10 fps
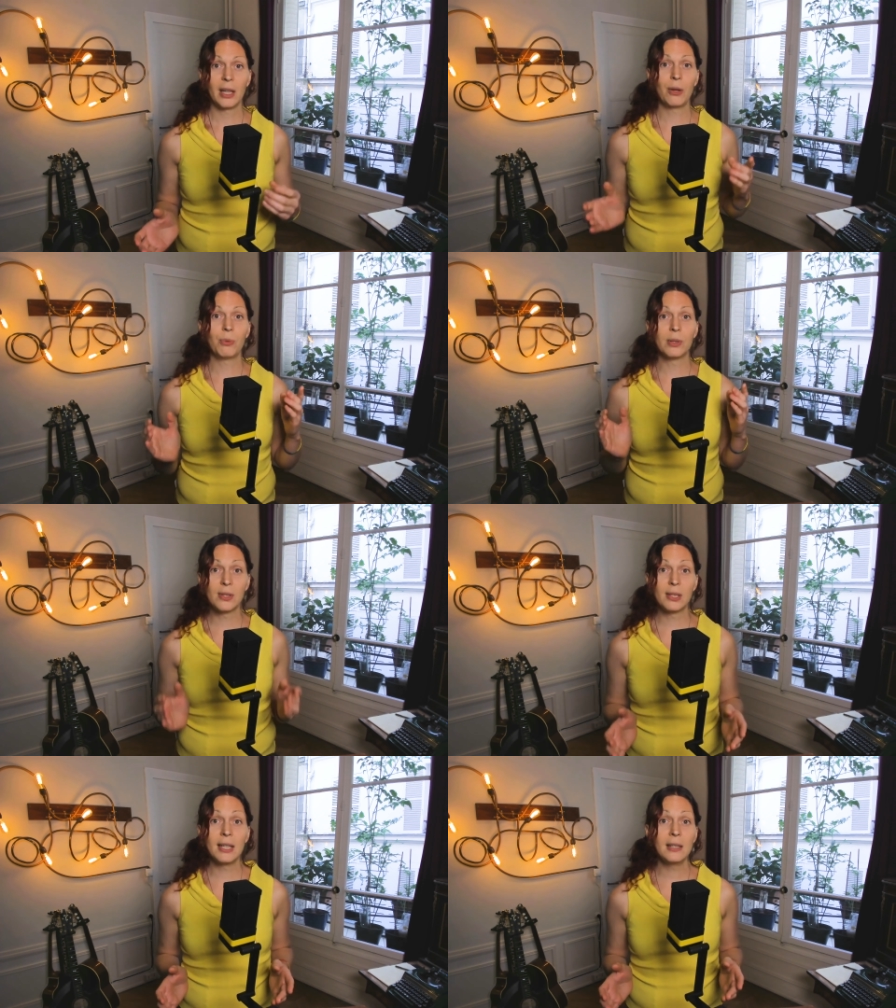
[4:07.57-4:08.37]
it will
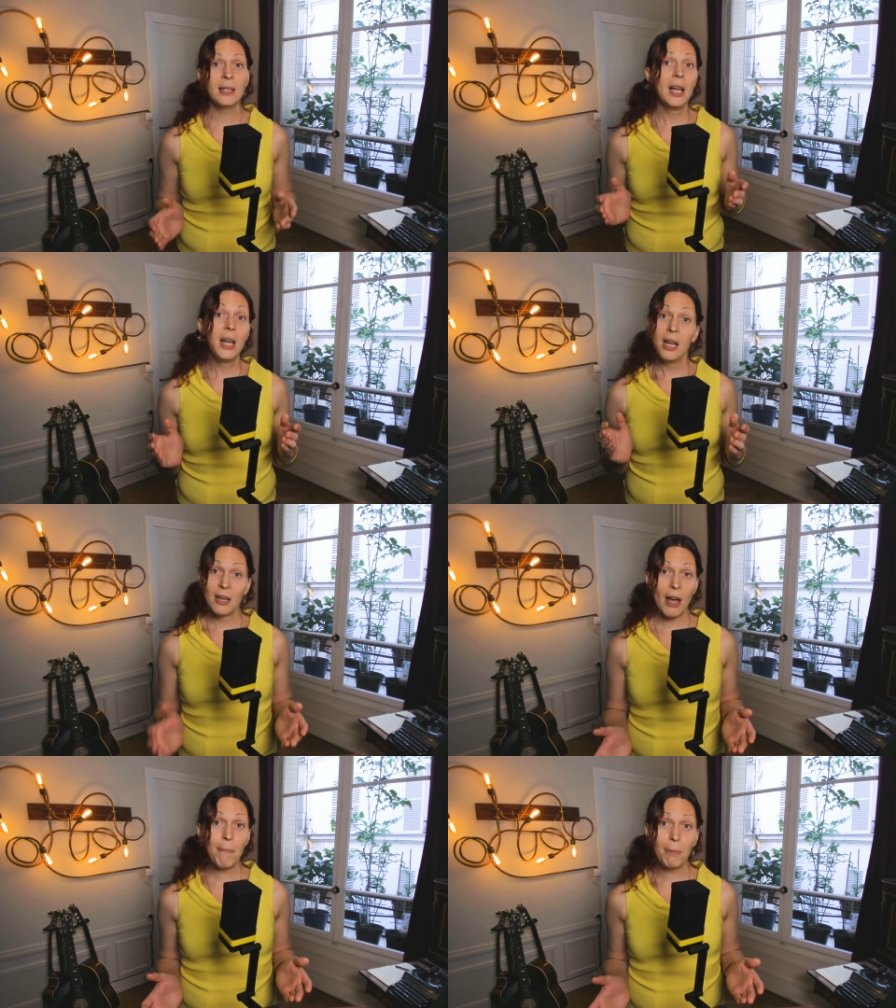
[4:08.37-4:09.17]
still
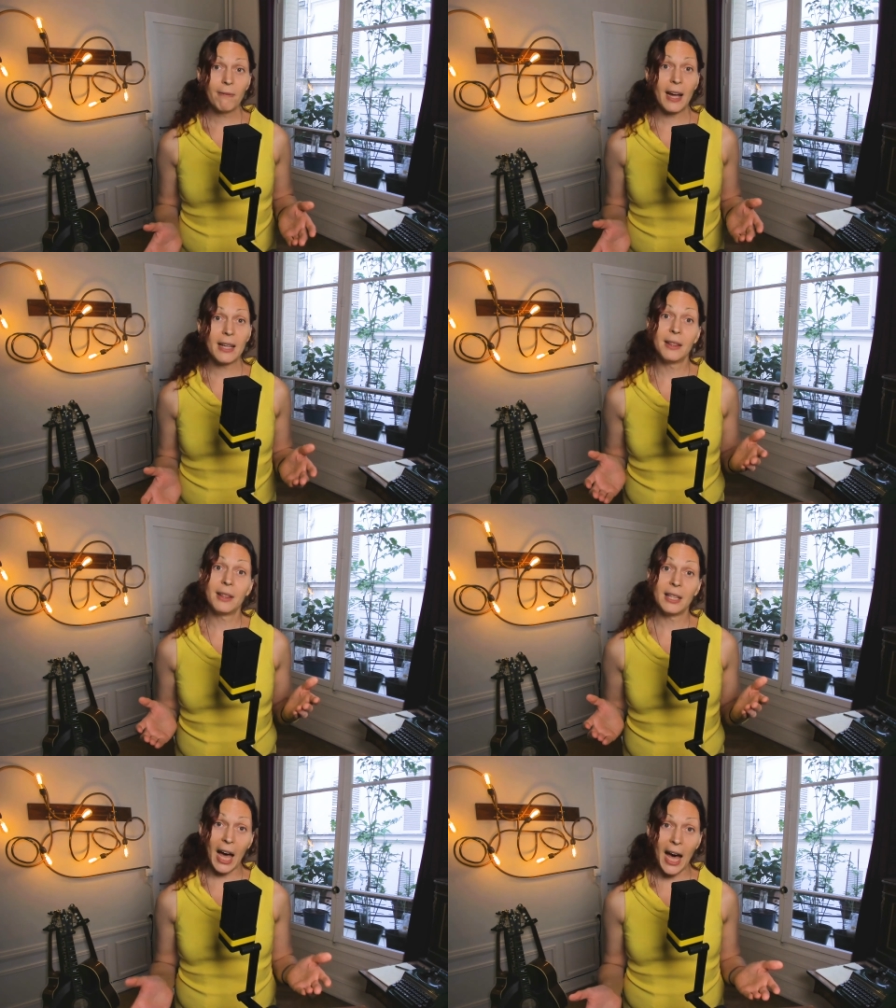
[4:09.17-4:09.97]
not provide
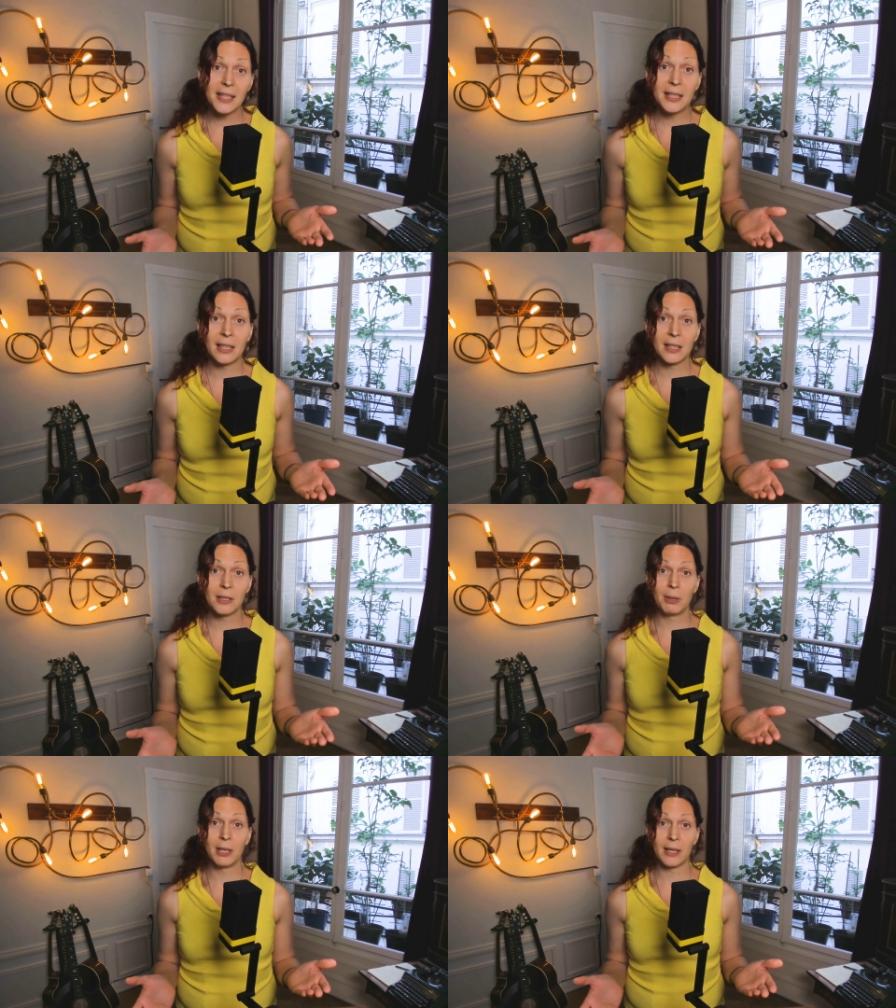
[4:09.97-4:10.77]
the ideal
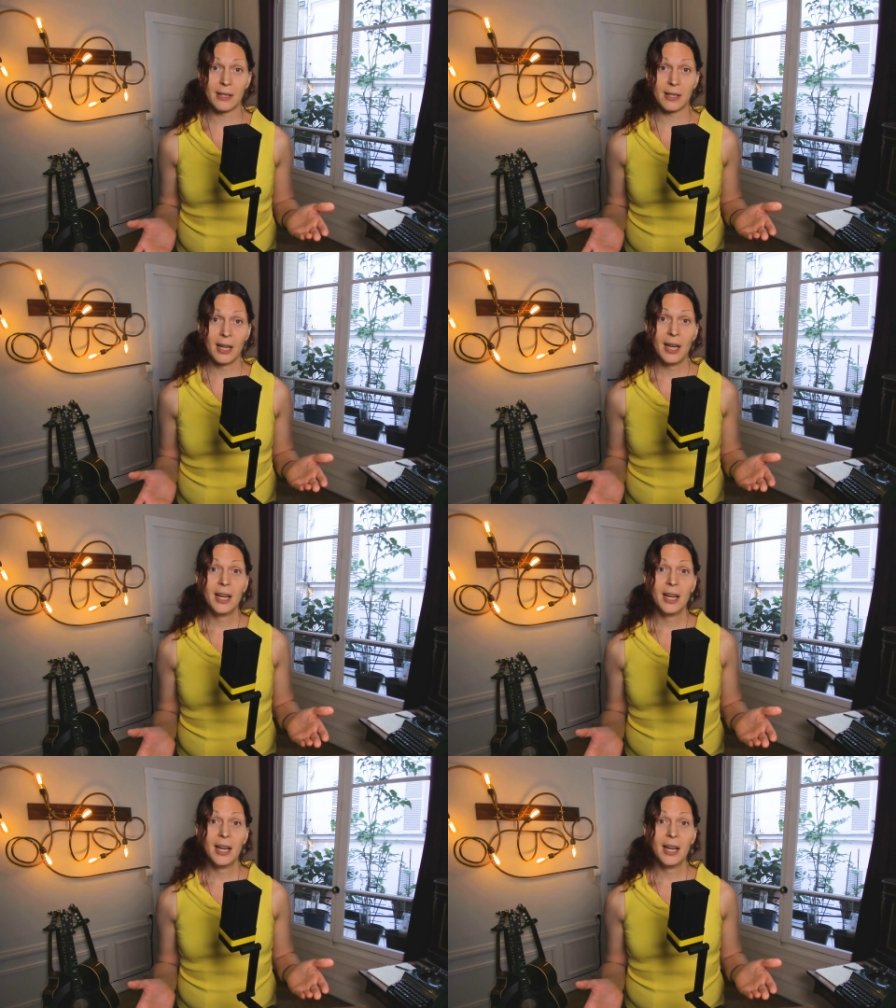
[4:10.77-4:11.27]
experience.